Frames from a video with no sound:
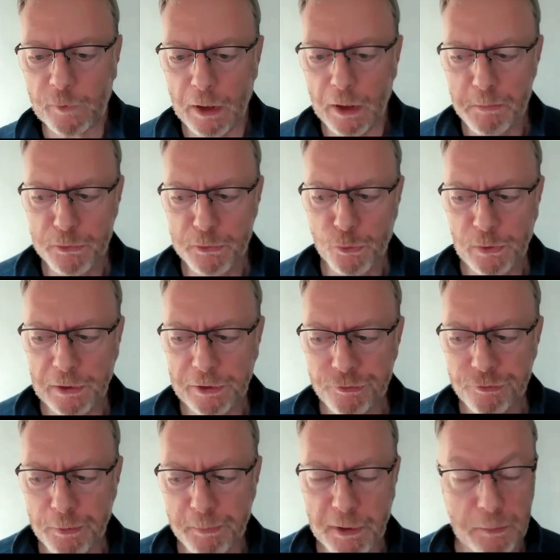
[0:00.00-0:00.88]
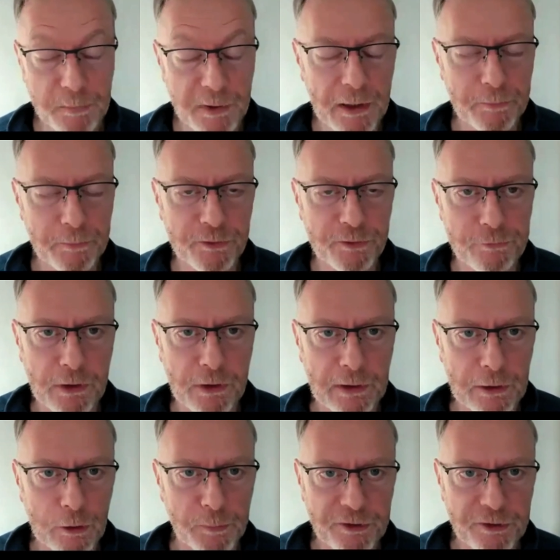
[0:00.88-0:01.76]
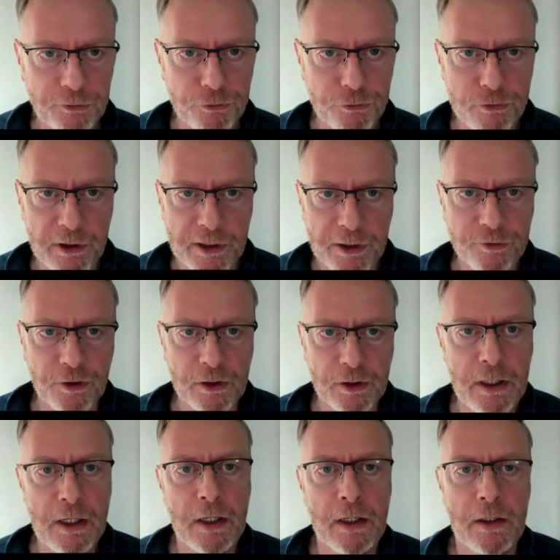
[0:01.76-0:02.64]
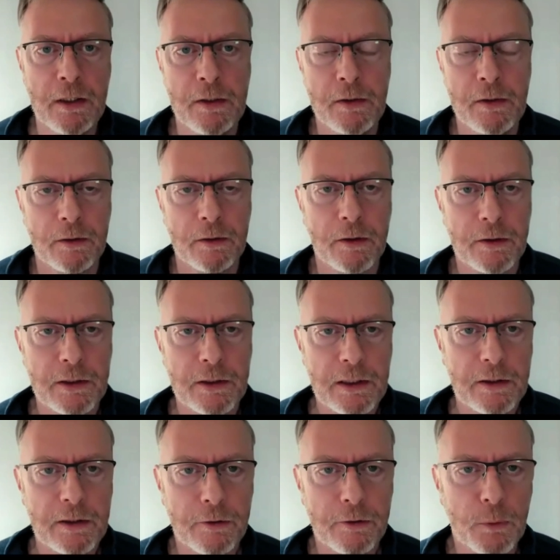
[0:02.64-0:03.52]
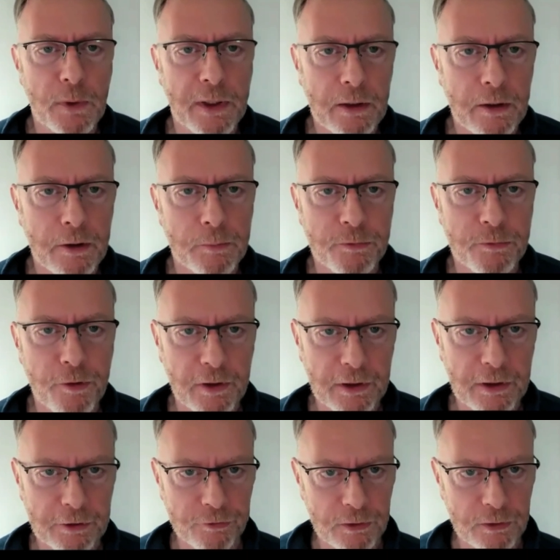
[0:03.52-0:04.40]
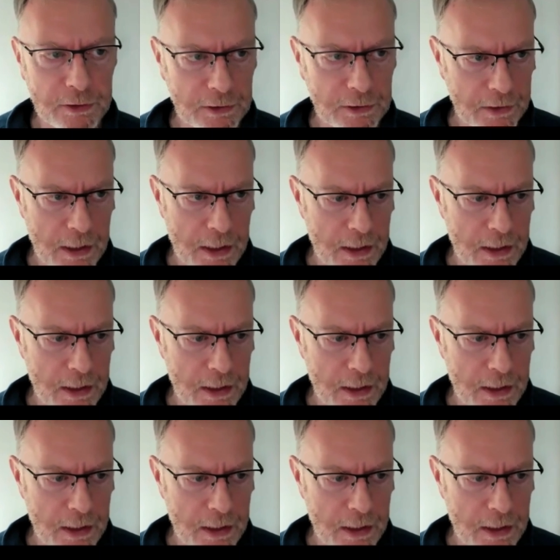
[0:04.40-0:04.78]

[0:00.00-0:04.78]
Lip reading: broadly similar, perhaps even a little bit stricter than the EU when it comes to things like